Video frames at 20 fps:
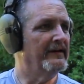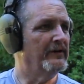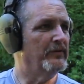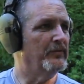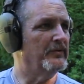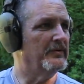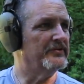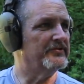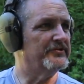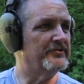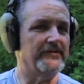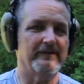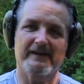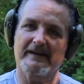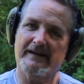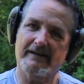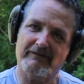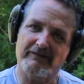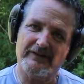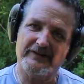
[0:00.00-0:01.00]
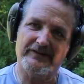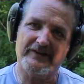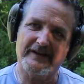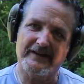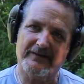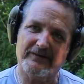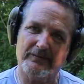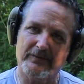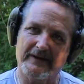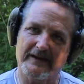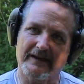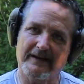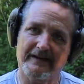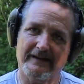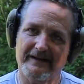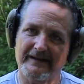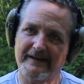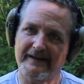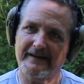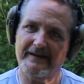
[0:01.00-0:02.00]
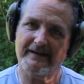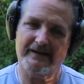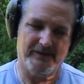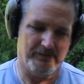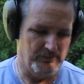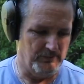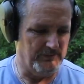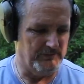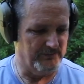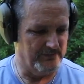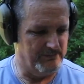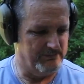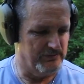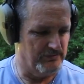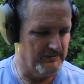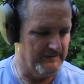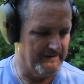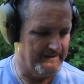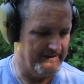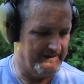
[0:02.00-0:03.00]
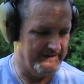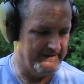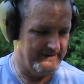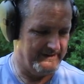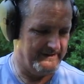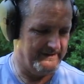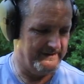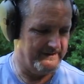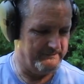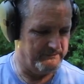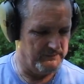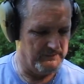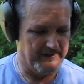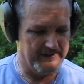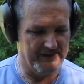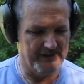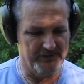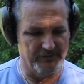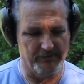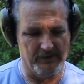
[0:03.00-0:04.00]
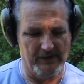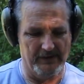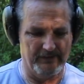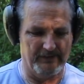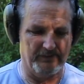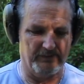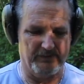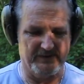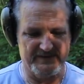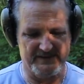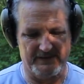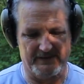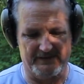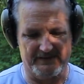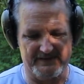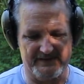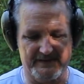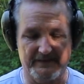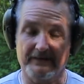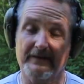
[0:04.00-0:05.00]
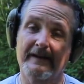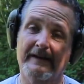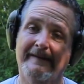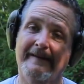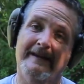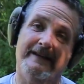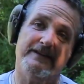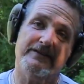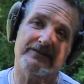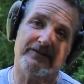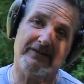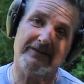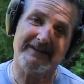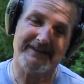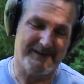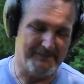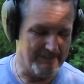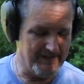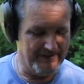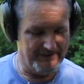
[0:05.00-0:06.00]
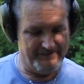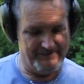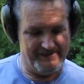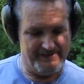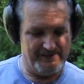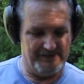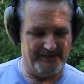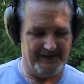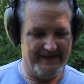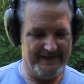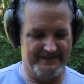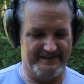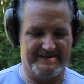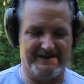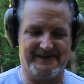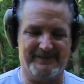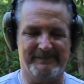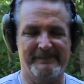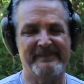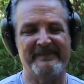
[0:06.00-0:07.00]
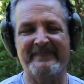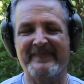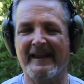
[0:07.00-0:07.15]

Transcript: we'll shoot it every chance we get, and we'll report on it and bring you the results. So certainly better than our last time.